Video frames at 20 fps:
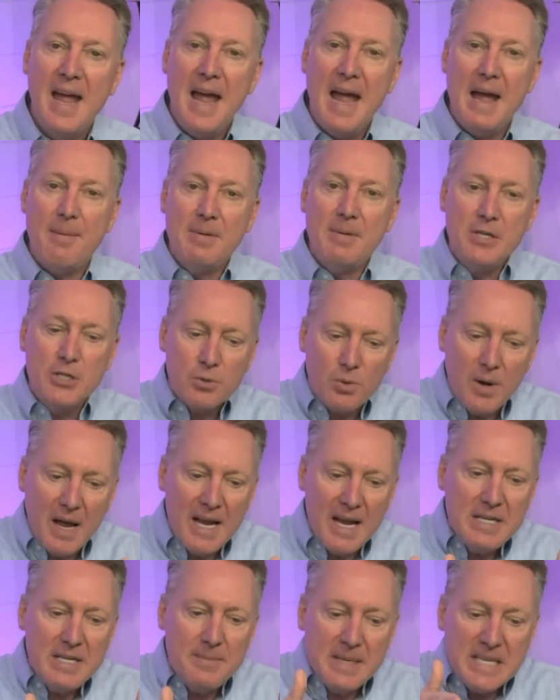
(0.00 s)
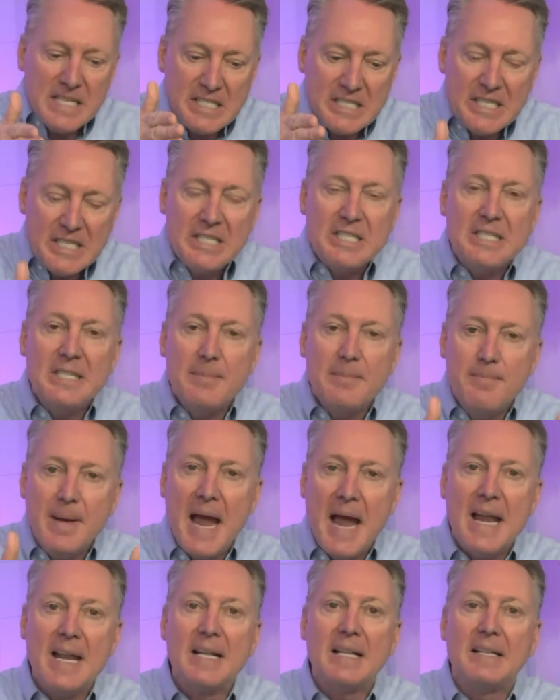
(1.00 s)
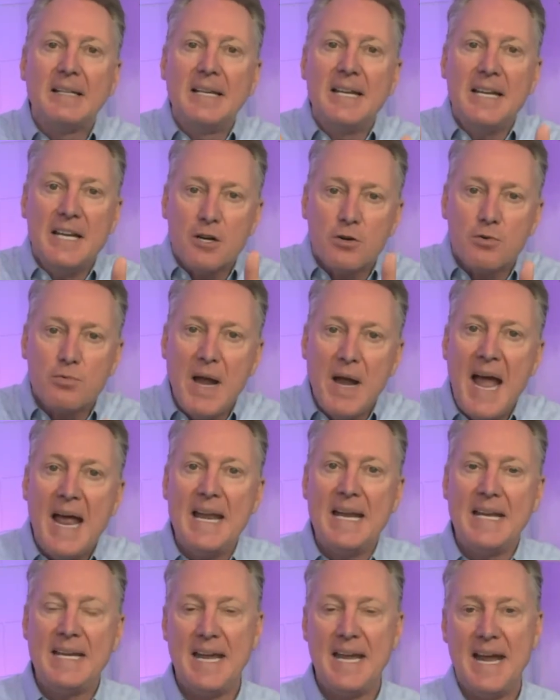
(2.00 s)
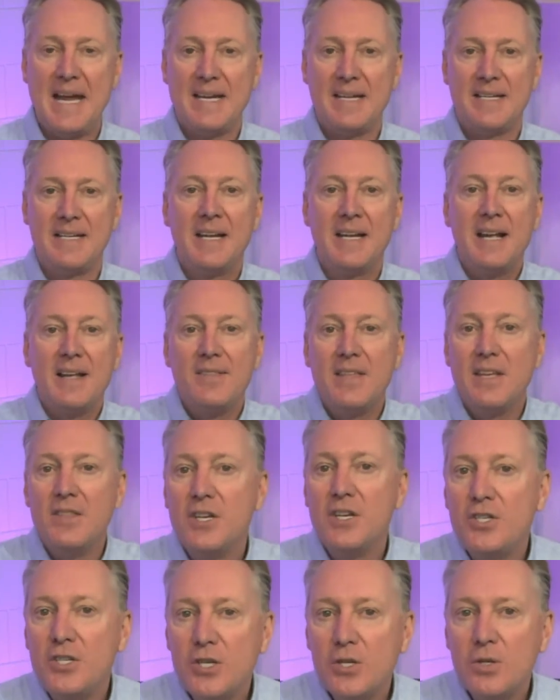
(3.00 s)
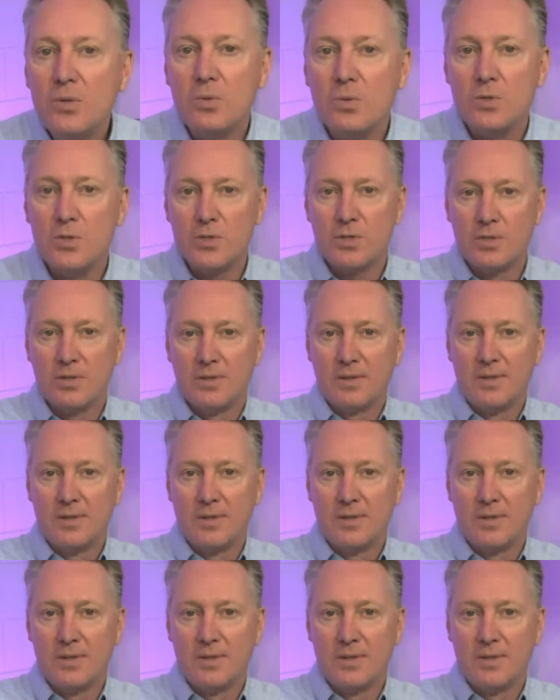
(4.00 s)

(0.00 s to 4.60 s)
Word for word: have been tried to be systematically eradicated than the Jews.